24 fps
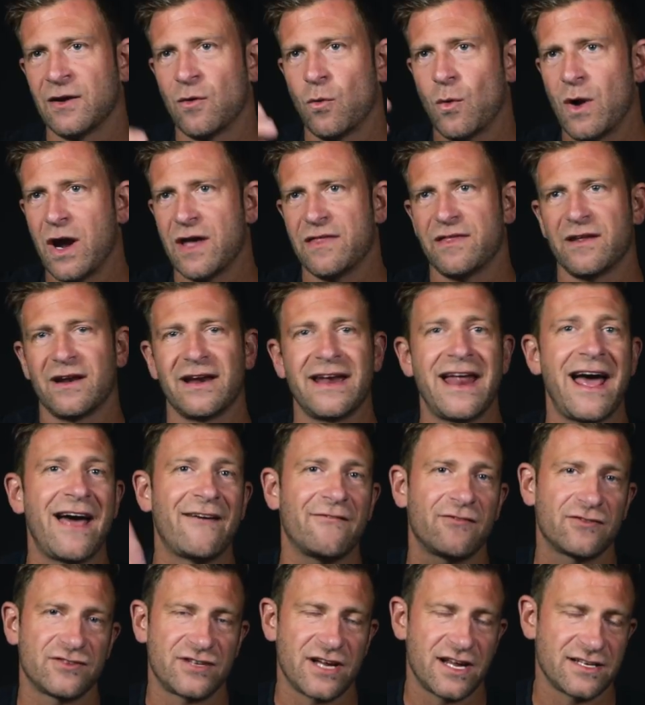in a way that an
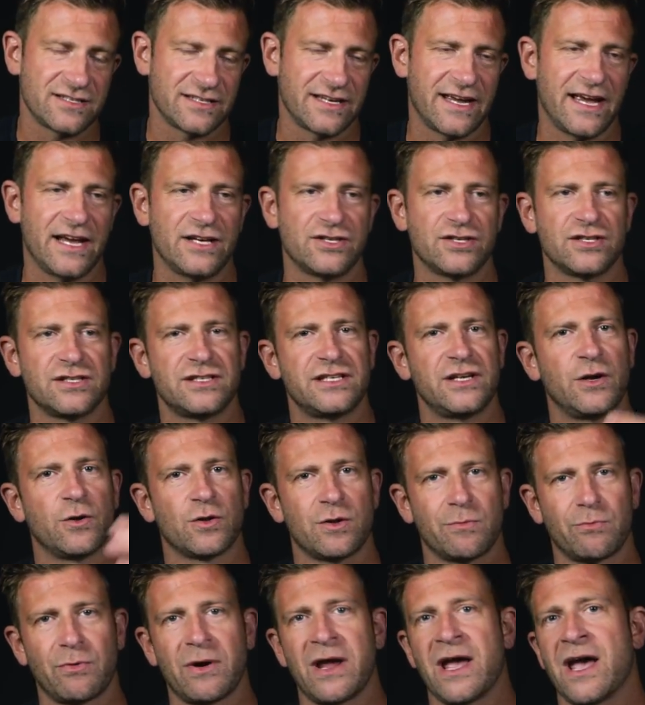advertising agency or
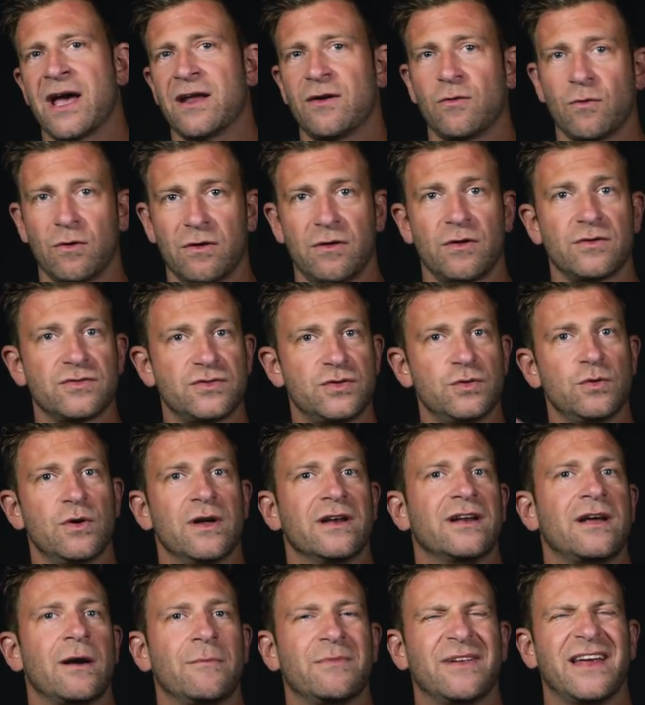the brand or those two
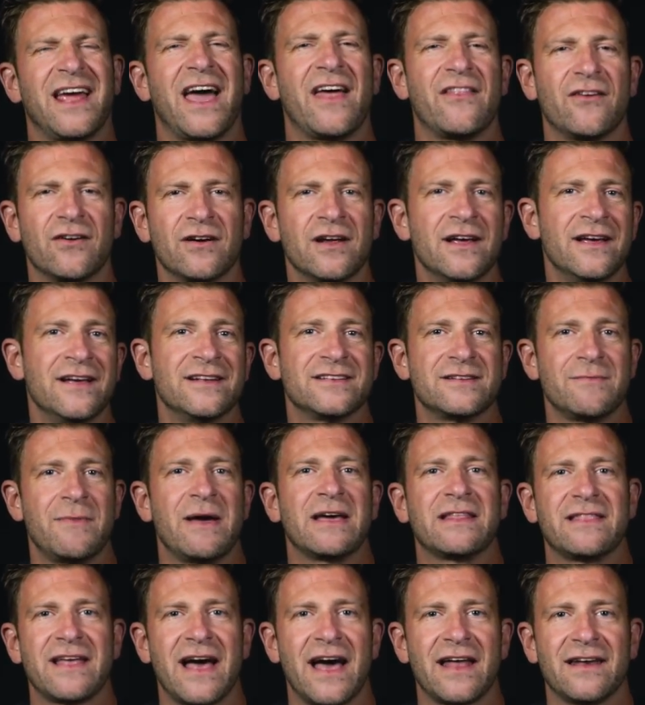had come together to
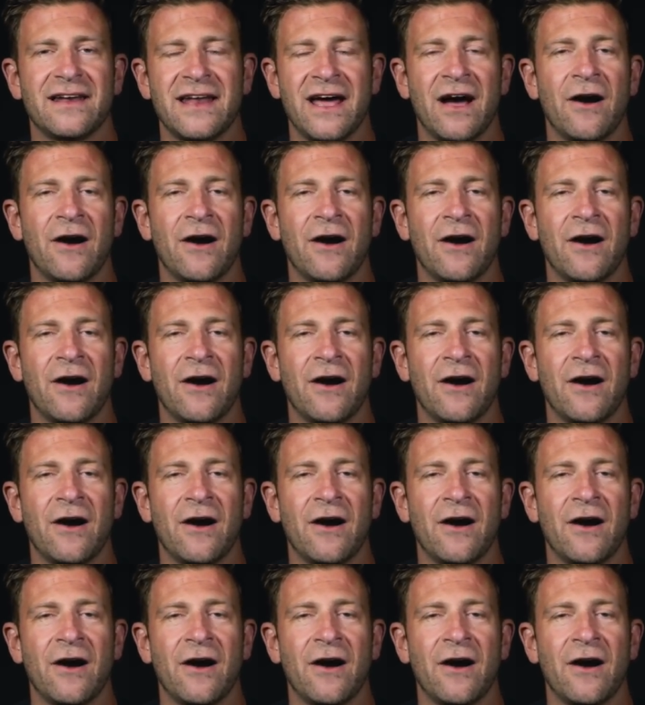make that.